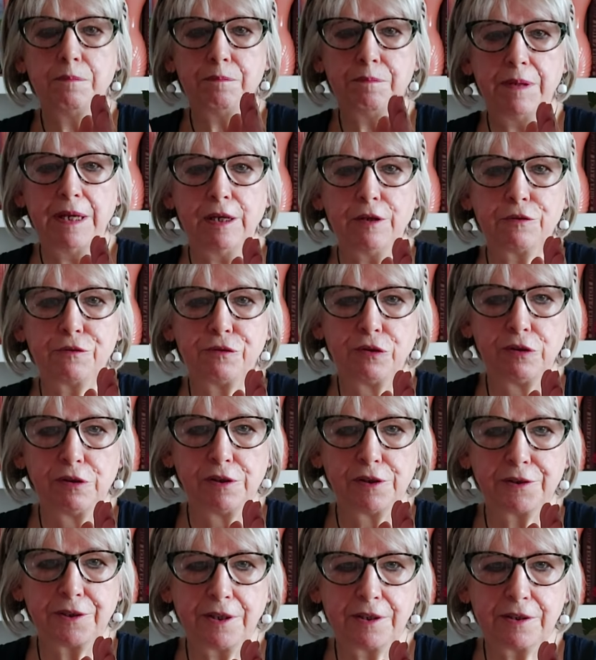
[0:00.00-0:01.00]
big
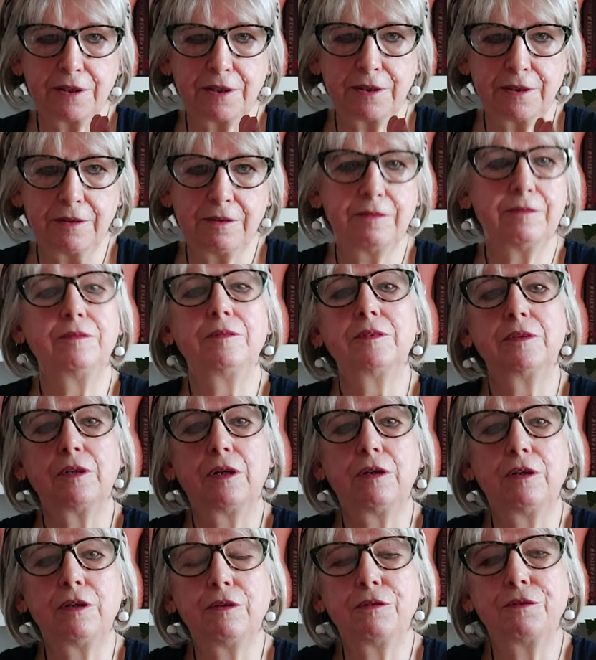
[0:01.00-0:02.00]
folders
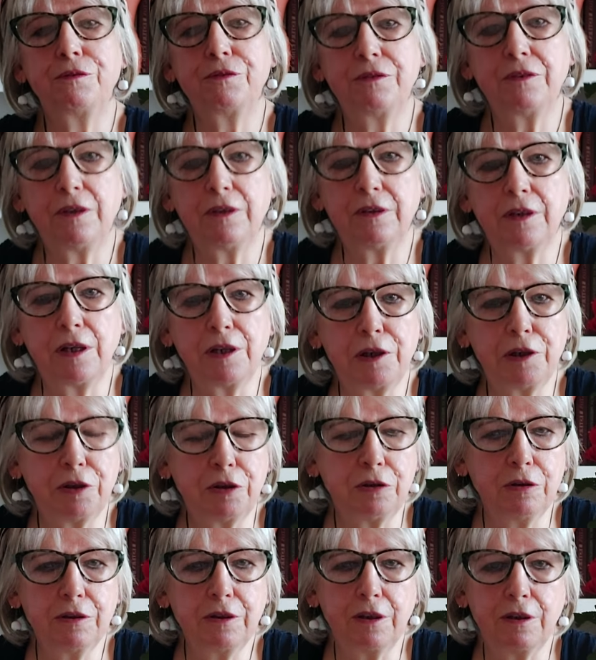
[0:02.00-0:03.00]
of
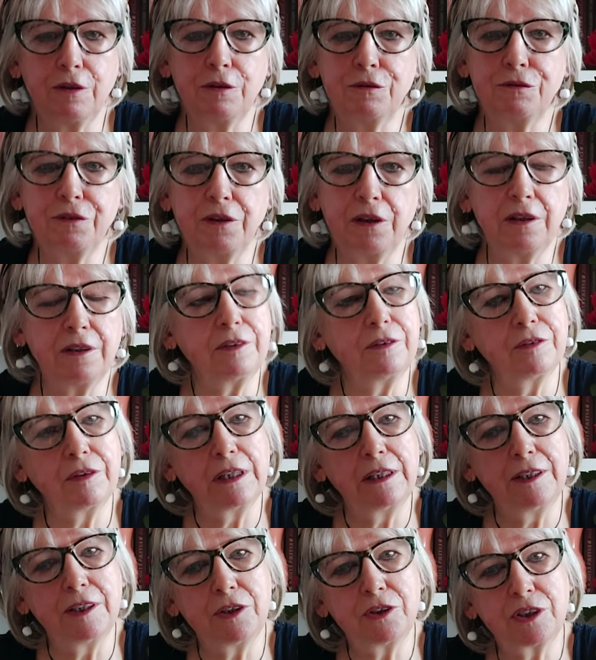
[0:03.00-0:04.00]

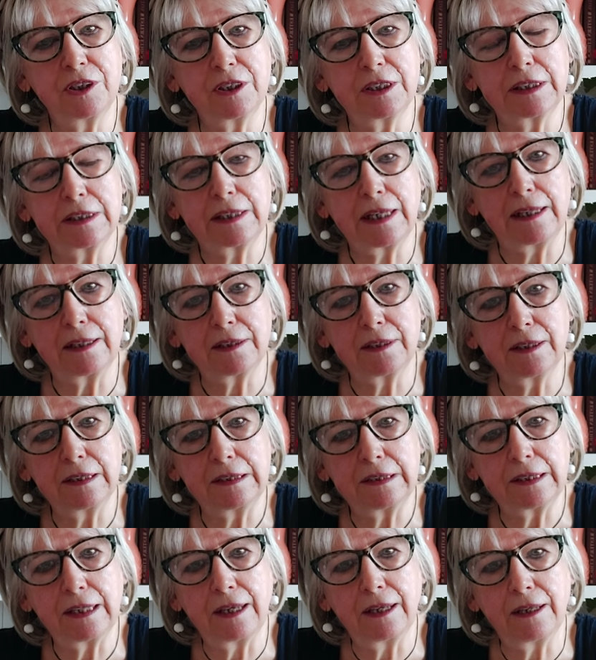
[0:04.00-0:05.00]
religious
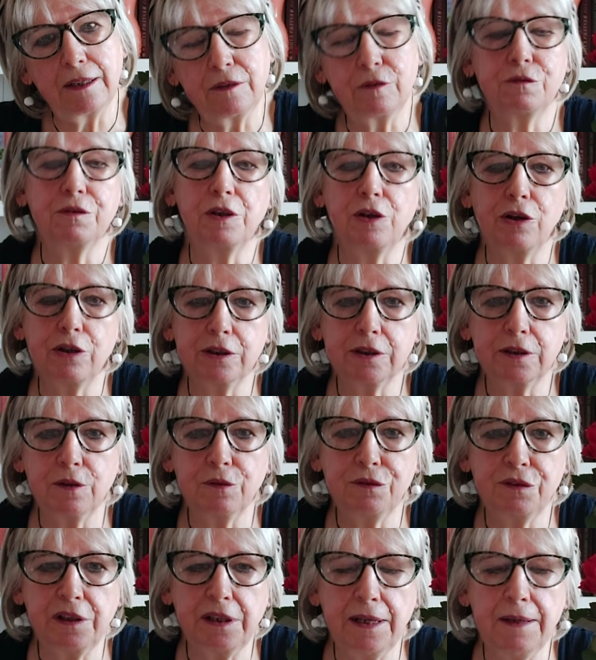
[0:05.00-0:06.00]
studies and
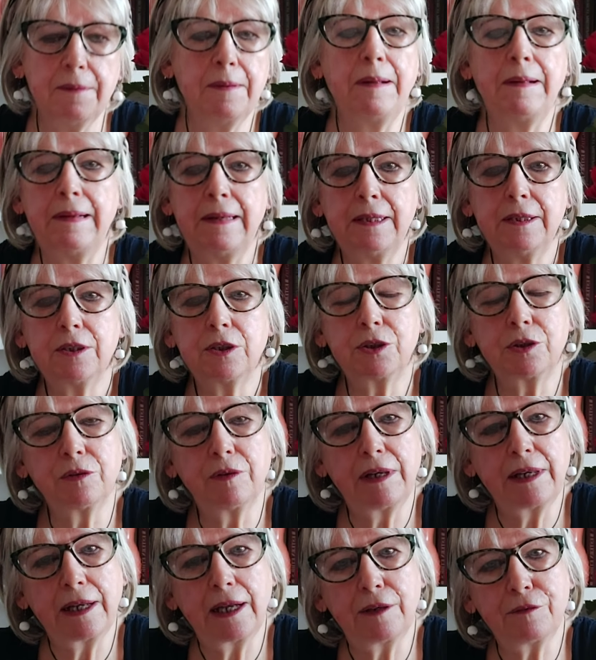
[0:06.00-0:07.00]
philosophy.
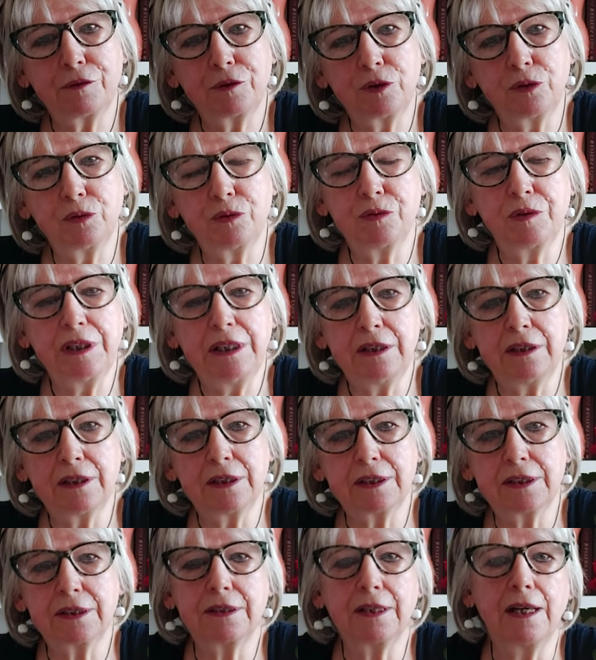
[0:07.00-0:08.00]
So I have to read
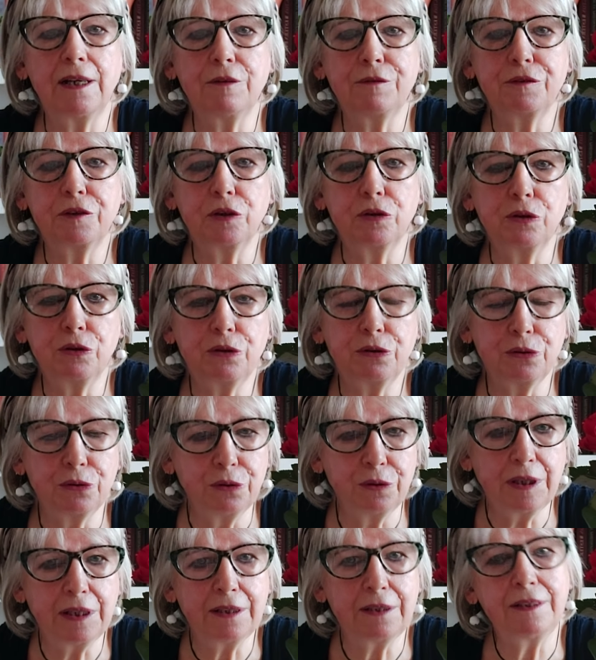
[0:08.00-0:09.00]
the stuff, go
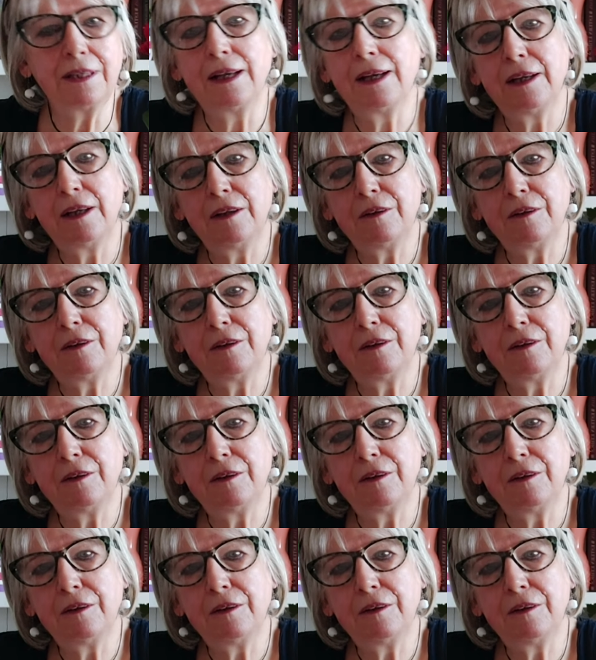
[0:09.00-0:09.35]
through it,